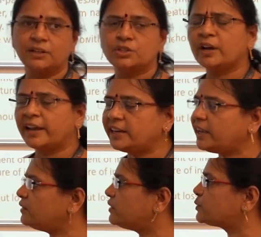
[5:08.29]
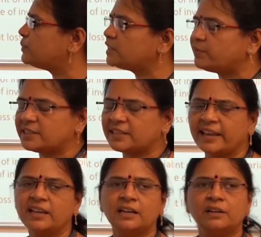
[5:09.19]
So, any investment we
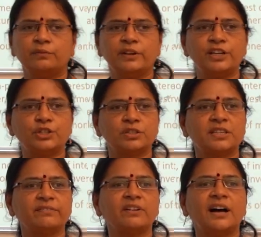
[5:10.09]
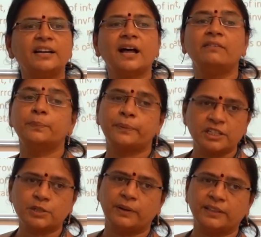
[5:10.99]
say we need to safeguard our
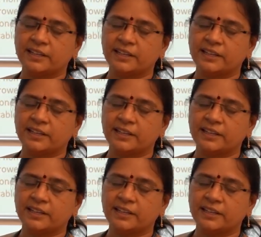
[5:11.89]
principal.